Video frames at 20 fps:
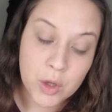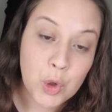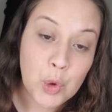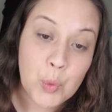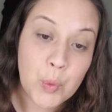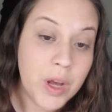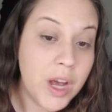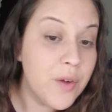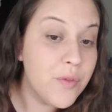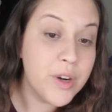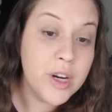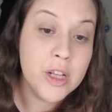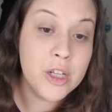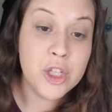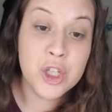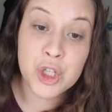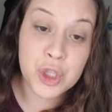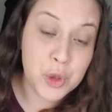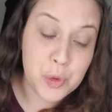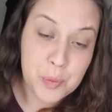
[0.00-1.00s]
we have
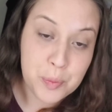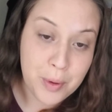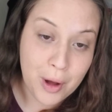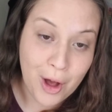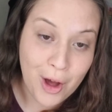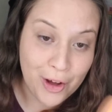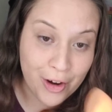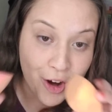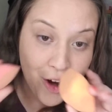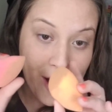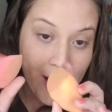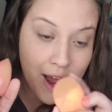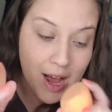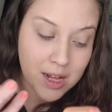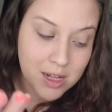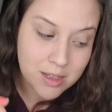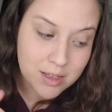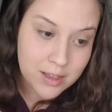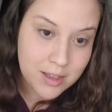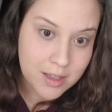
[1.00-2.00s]
another dupe on our
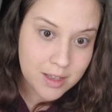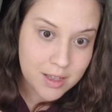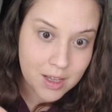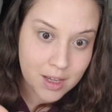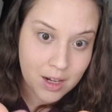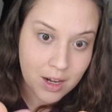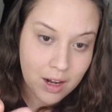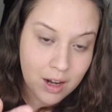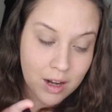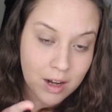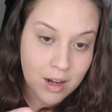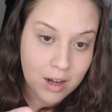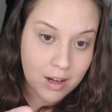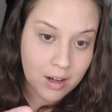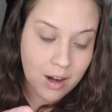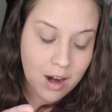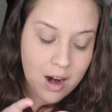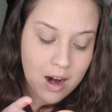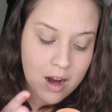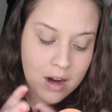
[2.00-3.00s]
hands. Get it?
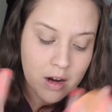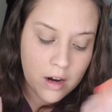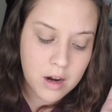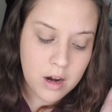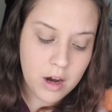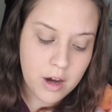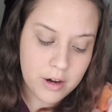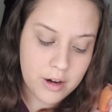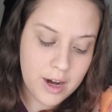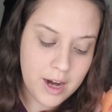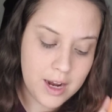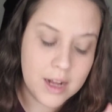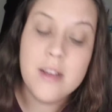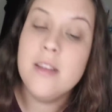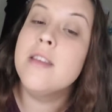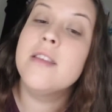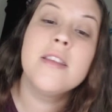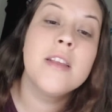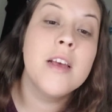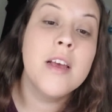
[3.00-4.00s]
On our
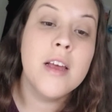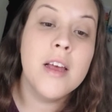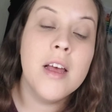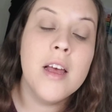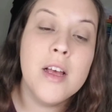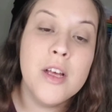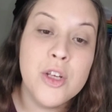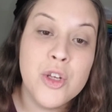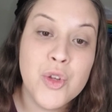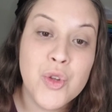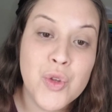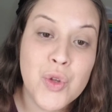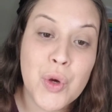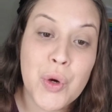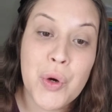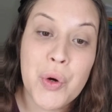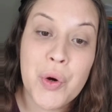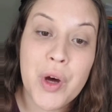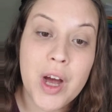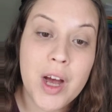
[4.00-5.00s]
hands.
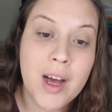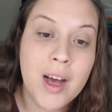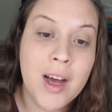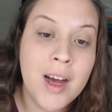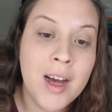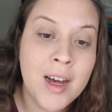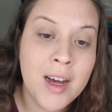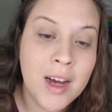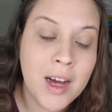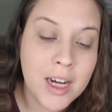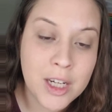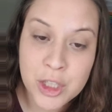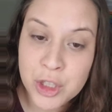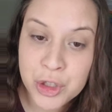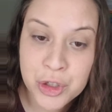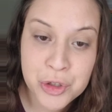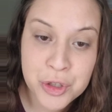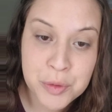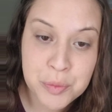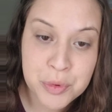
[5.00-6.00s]
So
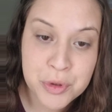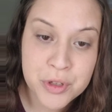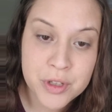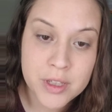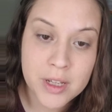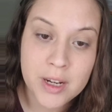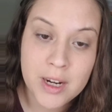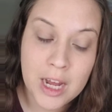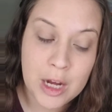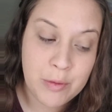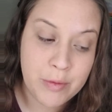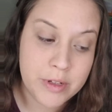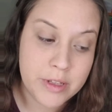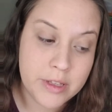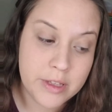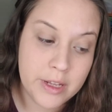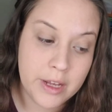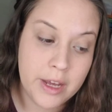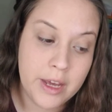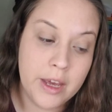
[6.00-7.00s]
100% I would
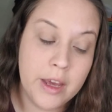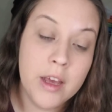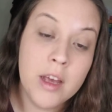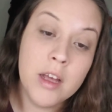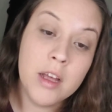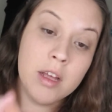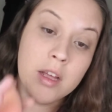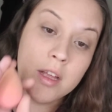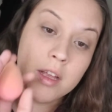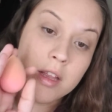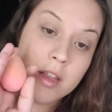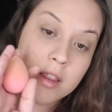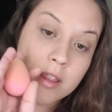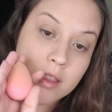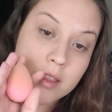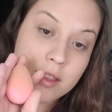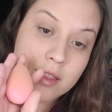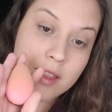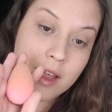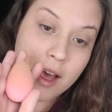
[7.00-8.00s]
say
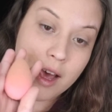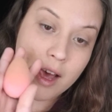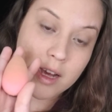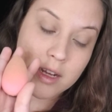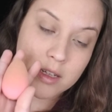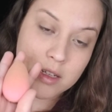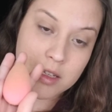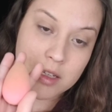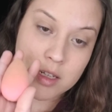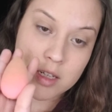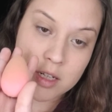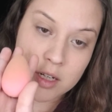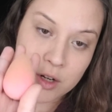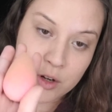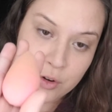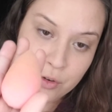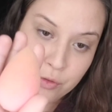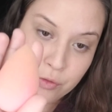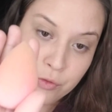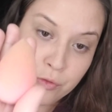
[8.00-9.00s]
that
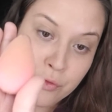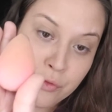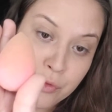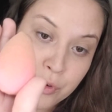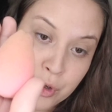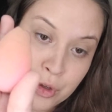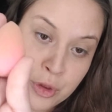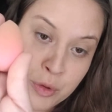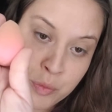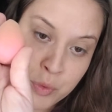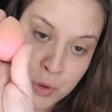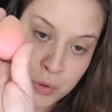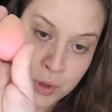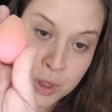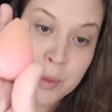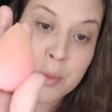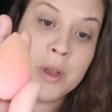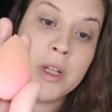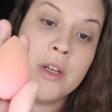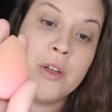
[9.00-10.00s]
for the
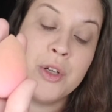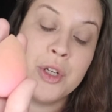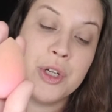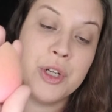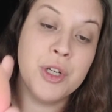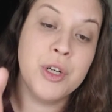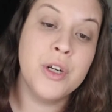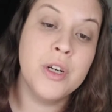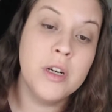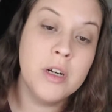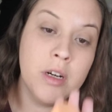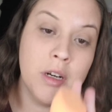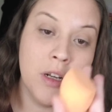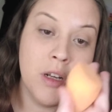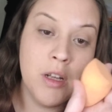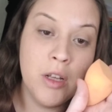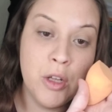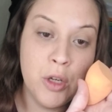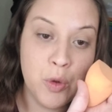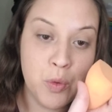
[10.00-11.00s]
Beauty Blender,
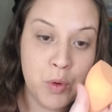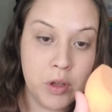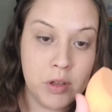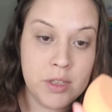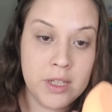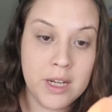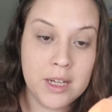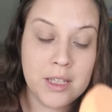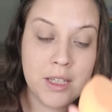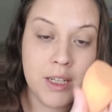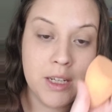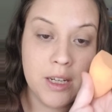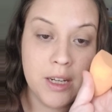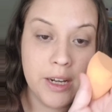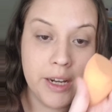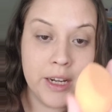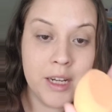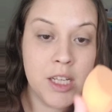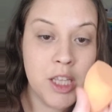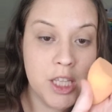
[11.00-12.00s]
Real Technique
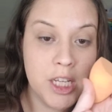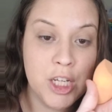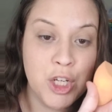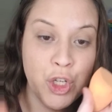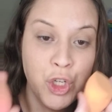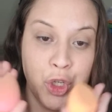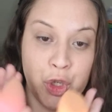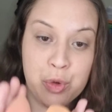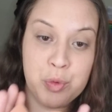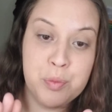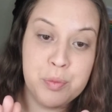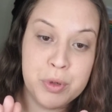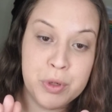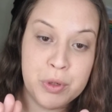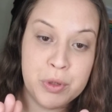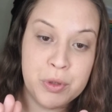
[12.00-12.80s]
is a dupe.